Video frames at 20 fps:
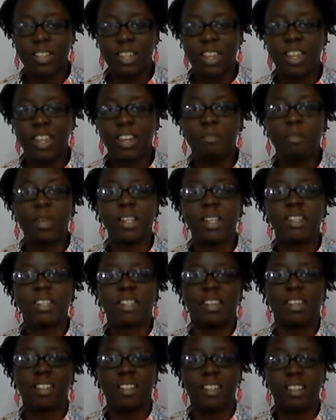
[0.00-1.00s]
in a
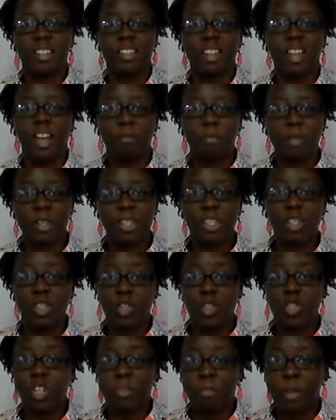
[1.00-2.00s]
pizza? A pizza is
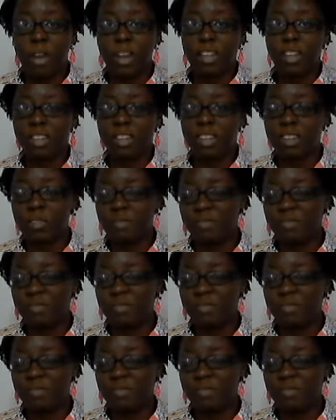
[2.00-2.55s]
usually divided